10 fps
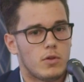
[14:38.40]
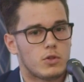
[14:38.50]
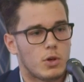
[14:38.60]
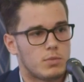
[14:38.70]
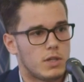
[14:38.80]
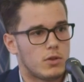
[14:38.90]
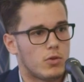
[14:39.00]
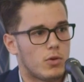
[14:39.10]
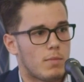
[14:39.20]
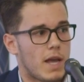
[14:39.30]
top tier
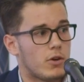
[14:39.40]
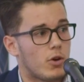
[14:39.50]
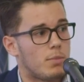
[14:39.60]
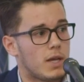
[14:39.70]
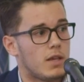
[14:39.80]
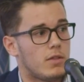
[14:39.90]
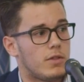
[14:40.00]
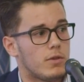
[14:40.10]
law may not be